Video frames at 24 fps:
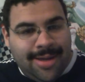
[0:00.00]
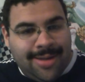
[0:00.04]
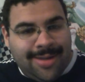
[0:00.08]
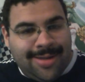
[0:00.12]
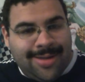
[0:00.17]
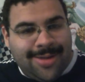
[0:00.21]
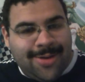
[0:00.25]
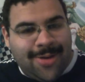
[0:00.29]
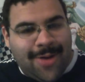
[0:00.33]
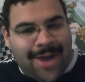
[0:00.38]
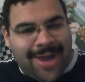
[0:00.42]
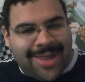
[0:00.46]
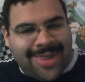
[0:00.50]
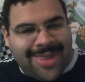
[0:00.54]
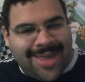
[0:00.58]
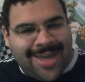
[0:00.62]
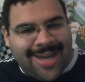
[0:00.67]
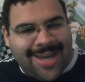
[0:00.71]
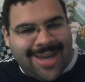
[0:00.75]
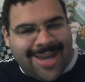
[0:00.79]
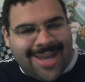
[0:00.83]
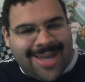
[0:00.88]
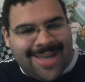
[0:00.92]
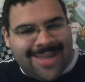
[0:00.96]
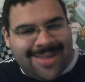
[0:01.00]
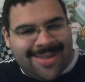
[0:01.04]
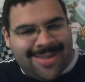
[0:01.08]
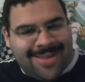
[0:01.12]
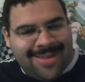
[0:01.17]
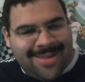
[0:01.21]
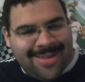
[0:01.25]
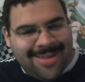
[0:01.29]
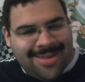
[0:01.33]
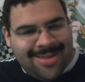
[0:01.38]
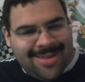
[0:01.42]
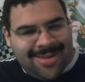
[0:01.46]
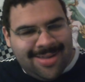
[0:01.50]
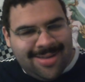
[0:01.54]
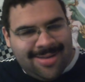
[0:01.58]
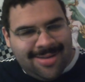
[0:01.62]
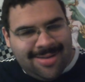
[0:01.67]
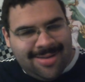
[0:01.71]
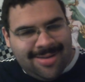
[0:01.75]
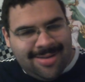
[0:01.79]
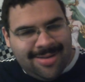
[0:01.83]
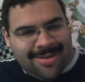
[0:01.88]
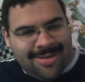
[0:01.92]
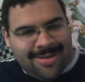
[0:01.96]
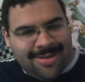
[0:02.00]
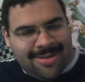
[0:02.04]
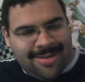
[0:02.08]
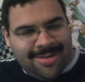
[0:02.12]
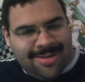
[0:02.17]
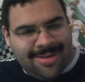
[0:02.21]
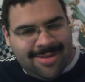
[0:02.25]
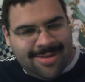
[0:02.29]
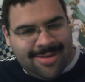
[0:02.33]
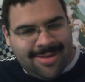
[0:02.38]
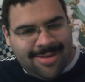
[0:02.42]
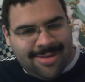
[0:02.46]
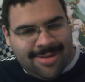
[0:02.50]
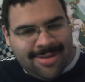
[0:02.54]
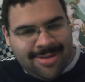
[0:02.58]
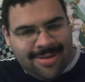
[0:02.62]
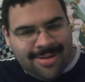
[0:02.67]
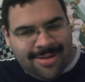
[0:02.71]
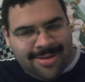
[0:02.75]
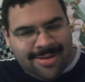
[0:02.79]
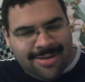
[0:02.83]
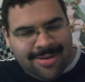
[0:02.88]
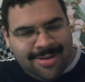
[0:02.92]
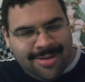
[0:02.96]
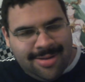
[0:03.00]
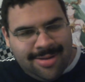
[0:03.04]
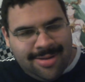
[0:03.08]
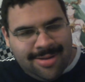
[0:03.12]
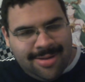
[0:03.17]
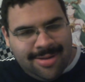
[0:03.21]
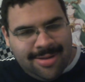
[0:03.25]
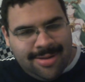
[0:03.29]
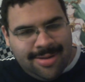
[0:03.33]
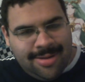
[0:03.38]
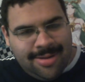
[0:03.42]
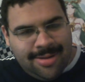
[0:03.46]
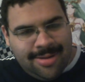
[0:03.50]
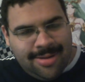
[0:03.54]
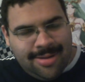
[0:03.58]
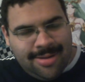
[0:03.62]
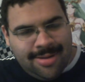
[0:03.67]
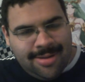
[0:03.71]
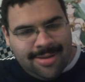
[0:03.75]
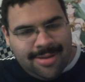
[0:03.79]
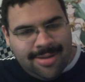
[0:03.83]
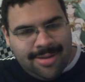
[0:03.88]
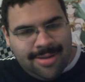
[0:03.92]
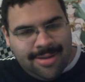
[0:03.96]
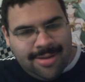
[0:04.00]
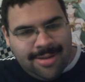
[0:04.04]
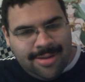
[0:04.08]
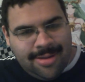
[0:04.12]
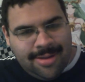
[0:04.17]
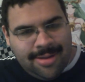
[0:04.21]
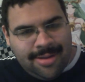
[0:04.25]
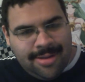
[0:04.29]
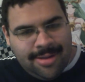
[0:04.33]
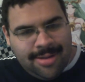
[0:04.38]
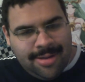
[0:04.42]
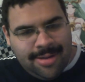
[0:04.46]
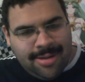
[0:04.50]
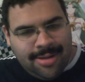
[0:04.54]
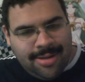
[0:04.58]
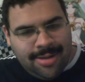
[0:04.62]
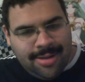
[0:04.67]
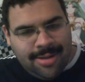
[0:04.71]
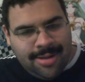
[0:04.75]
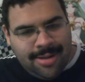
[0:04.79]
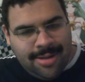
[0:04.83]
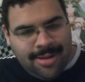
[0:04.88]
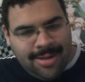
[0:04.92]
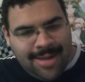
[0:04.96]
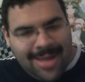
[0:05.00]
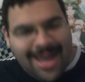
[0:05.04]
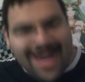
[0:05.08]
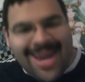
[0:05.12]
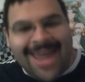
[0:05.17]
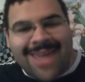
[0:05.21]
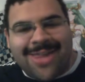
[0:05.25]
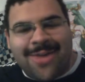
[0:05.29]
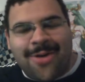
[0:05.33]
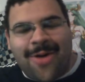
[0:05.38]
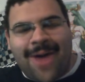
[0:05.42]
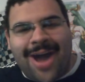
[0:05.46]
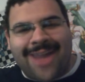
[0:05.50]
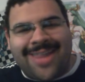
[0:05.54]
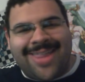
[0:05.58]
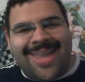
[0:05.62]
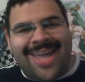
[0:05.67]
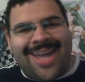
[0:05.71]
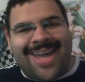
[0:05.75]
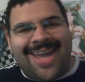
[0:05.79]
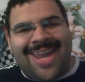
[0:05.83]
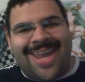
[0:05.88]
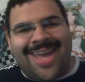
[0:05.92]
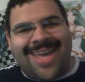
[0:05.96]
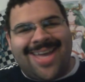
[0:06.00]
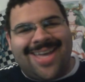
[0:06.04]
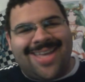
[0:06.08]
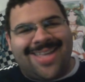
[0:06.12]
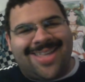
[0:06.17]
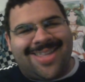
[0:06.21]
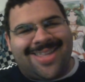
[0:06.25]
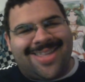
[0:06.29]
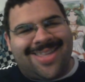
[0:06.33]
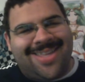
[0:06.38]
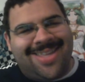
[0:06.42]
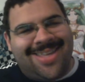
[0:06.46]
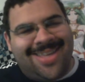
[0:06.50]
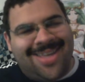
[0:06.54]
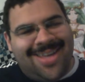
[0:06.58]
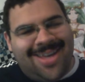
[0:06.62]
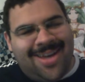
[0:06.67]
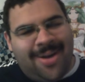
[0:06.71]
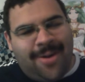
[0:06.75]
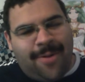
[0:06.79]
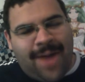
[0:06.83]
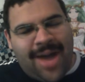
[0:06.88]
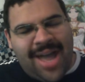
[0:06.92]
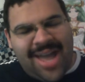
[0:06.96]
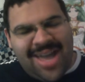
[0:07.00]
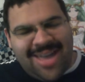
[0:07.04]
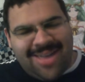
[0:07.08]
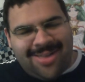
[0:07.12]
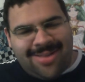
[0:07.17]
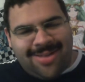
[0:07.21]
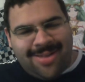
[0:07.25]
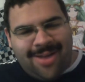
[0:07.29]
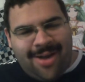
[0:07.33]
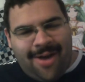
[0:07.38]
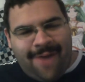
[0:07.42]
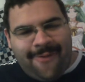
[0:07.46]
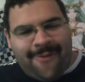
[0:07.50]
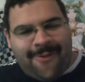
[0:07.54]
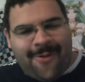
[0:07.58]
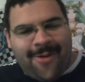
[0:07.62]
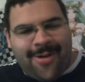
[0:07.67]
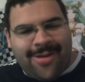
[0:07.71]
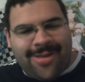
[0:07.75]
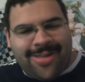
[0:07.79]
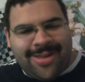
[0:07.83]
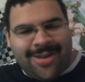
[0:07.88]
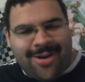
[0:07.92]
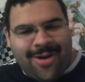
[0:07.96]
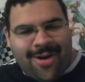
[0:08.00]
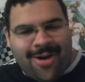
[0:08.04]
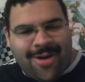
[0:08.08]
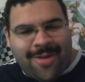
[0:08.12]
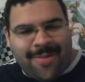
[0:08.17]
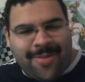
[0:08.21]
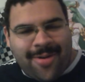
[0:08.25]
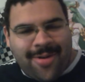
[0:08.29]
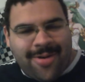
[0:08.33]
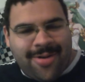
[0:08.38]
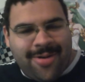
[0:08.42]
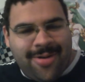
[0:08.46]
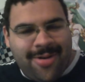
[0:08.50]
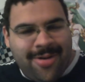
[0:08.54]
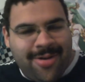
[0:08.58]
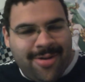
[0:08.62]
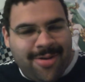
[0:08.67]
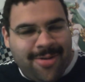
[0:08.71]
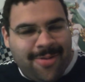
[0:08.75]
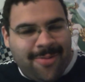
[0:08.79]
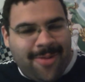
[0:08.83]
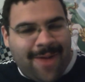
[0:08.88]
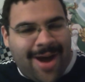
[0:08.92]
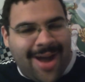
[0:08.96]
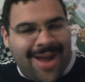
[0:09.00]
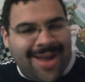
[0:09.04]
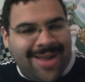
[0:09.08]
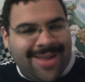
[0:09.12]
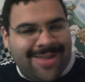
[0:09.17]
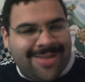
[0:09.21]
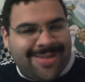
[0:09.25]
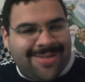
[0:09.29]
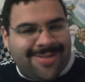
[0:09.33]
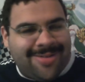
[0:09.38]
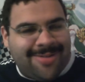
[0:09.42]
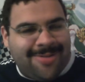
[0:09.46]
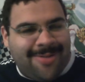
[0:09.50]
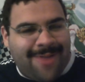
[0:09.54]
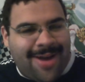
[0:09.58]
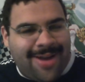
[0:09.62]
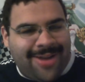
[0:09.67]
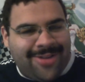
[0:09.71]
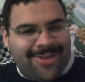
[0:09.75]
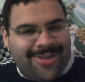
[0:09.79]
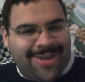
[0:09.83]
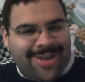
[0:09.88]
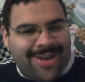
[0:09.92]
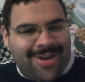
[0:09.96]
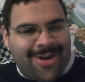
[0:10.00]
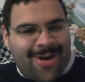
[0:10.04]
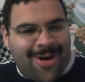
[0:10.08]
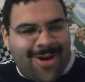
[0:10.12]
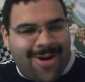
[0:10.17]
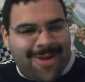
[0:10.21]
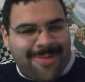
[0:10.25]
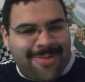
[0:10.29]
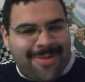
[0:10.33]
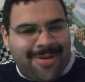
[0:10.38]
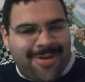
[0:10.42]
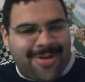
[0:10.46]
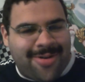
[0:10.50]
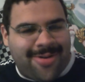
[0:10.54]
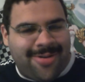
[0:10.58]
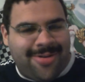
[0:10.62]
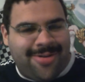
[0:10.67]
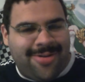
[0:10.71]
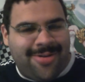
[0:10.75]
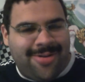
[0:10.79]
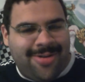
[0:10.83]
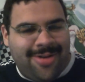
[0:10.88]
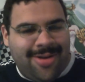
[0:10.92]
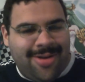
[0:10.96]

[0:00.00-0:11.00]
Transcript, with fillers: Is this who I think it is? There's little I can recollect. Yeah, it is who I think it is! Why is... Of course in armor. Why is why is she in armor?